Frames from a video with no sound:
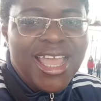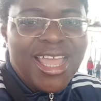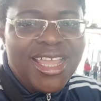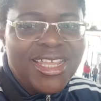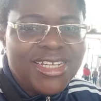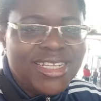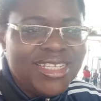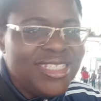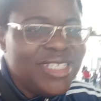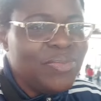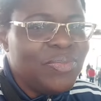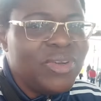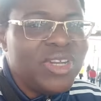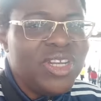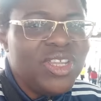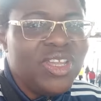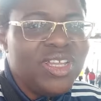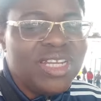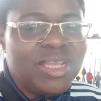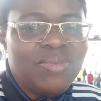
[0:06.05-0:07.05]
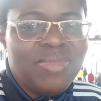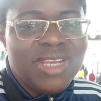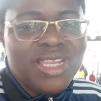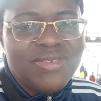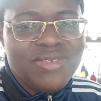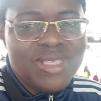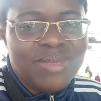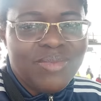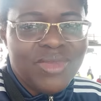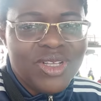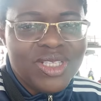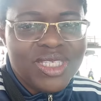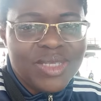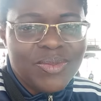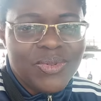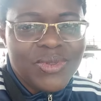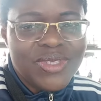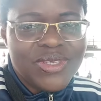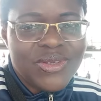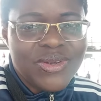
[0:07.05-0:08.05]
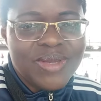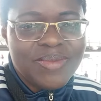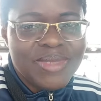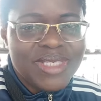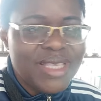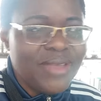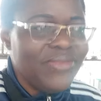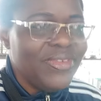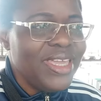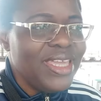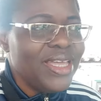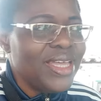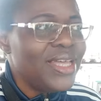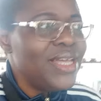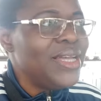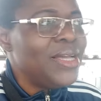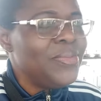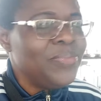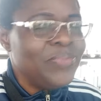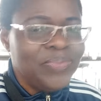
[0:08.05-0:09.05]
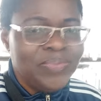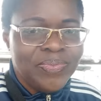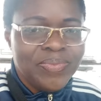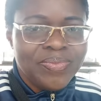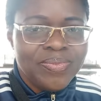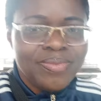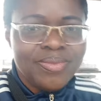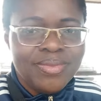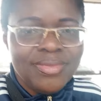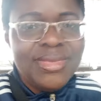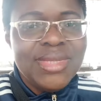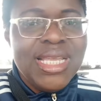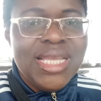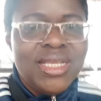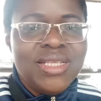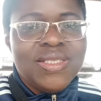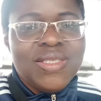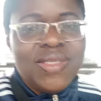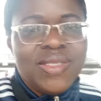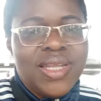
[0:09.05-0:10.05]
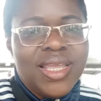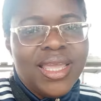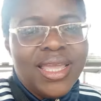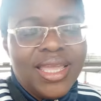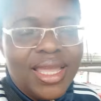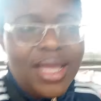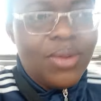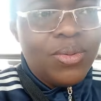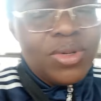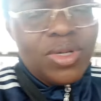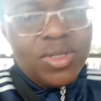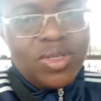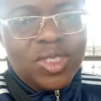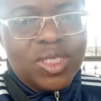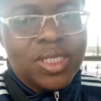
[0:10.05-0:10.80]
an entrepreneur that believes in multiple streams of income. Today, I want to